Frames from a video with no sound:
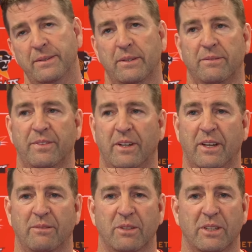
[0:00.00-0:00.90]
I
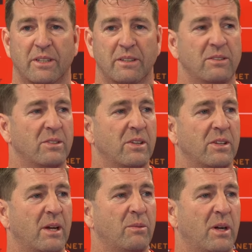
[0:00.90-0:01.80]
don't really look at
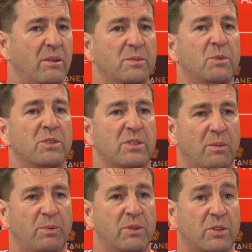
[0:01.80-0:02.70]
it that way. It was more
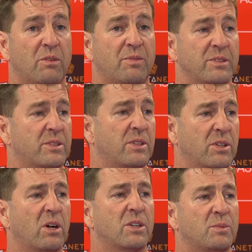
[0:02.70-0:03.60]
so putting confidence in the
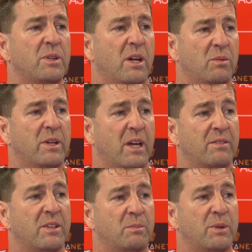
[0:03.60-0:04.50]
guys. We know we
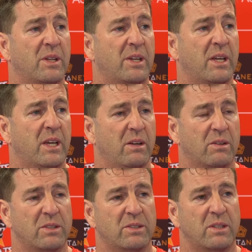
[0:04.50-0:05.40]
have the ability here,
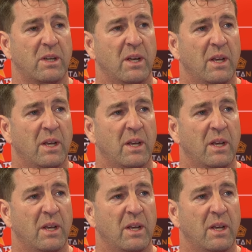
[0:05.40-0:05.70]
and it's